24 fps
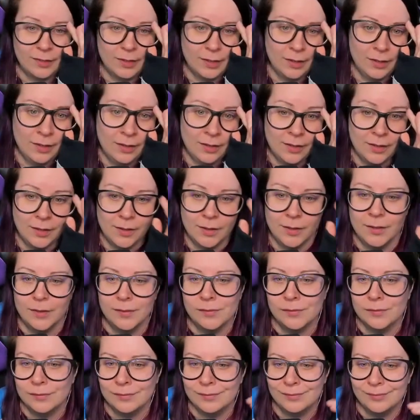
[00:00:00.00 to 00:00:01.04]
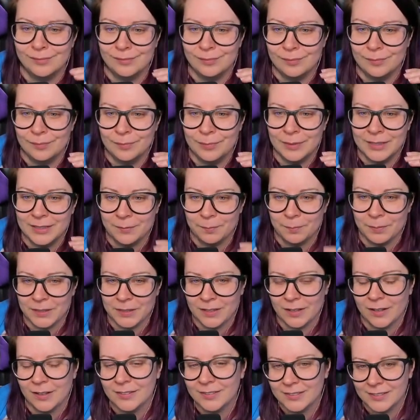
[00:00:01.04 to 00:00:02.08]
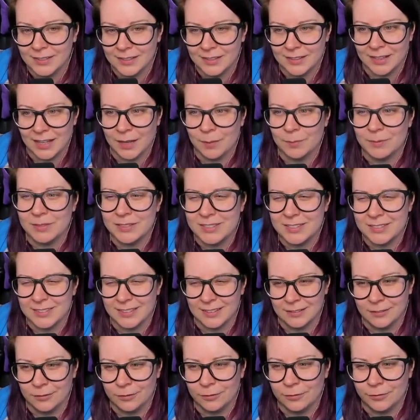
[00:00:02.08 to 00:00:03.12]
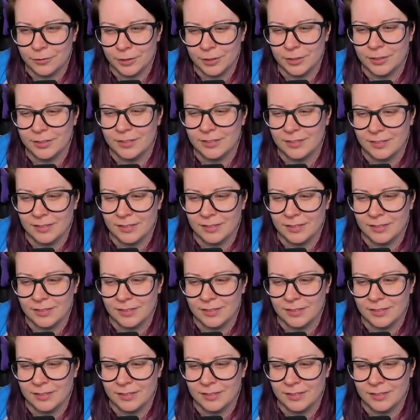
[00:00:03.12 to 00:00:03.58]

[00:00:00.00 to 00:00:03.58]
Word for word: Uh, but because the game itself weren't